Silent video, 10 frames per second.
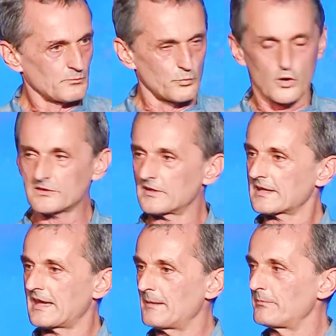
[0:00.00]
water
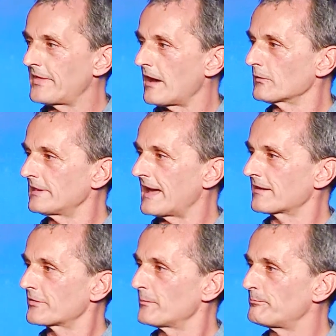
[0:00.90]
came down like
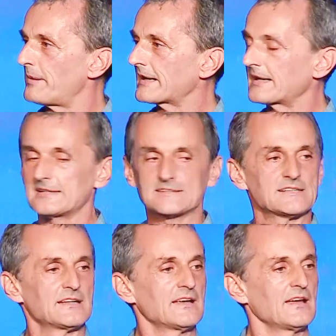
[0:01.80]
from buckets,
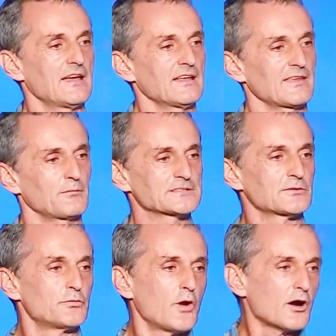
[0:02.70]
there was a
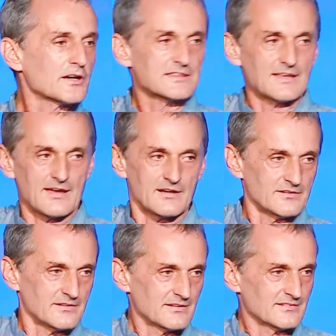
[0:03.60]
rock there,
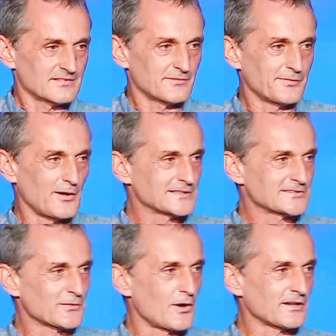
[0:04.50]
the
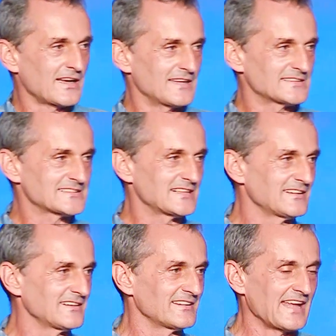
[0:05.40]
first rock I had
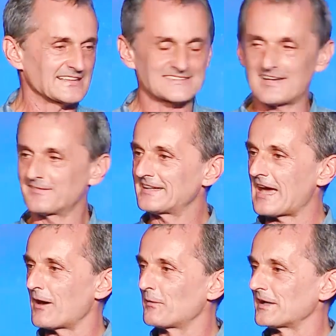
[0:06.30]
seen in 7
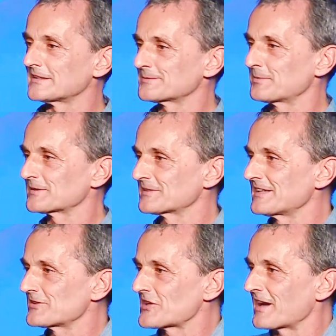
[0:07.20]
hours, because in
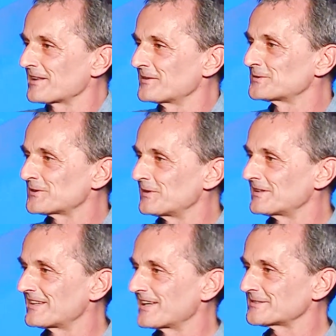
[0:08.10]
the jungle usually
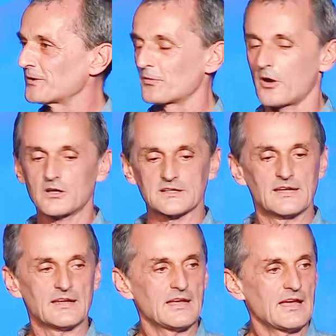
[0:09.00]
there's no rock.
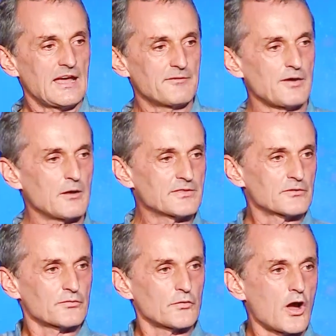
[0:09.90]
I found
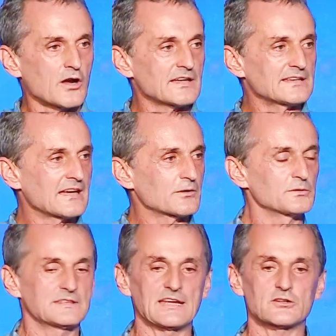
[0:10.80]
this rock and I
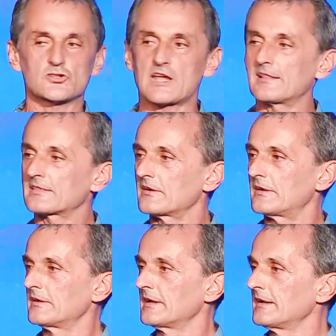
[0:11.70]
could take shelter